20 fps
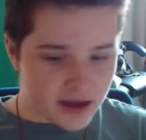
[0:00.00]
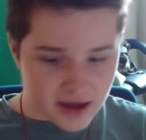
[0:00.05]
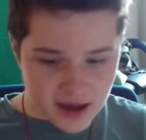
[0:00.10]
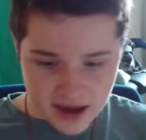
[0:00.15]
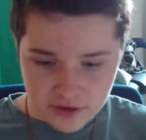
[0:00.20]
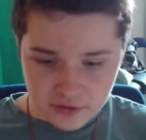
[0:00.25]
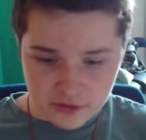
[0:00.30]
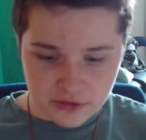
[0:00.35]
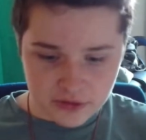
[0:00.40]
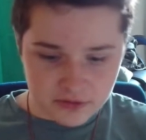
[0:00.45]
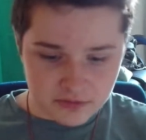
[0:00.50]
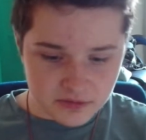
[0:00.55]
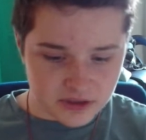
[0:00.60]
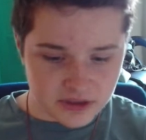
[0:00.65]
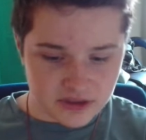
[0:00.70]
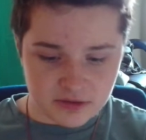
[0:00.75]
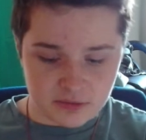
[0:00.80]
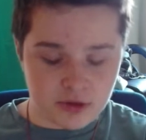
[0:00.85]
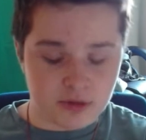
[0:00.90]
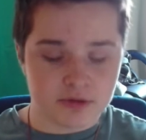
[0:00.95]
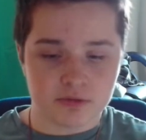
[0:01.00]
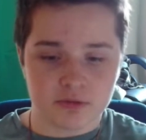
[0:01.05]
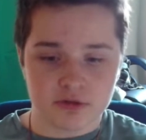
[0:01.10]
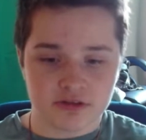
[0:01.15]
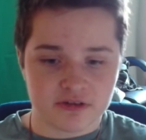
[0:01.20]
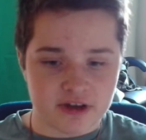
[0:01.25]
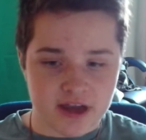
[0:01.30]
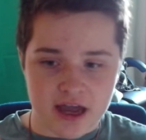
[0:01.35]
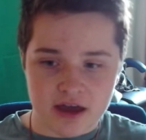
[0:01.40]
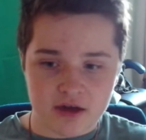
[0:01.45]
You're probably
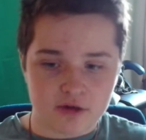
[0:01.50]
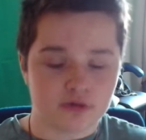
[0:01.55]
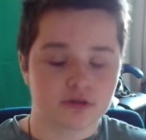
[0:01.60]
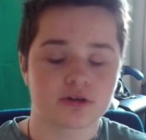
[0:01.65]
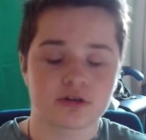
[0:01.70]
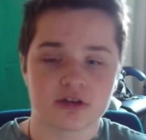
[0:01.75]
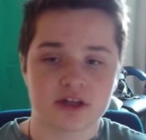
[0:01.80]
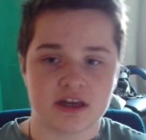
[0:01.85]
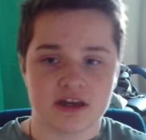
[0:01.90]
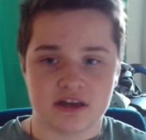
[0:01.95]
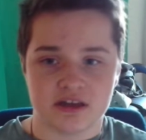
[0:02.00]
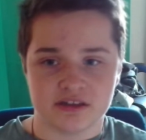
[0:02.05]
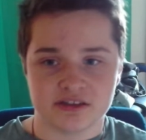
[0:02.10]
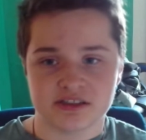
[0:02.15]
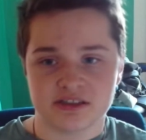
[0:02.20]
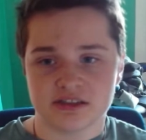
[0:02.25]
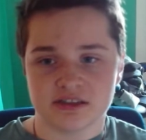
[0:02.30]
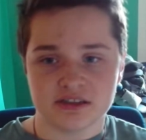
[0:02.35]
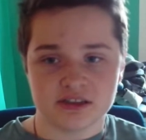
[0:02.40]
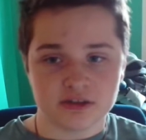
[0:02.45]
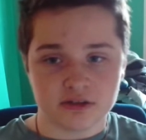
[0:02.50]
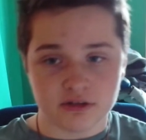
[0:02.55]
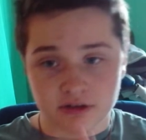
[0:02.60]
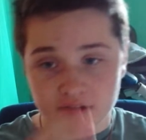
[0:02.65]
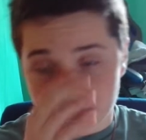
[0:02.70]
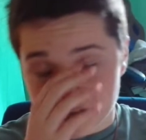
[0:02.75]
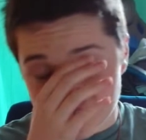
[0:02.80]
wondering how good it is, or is it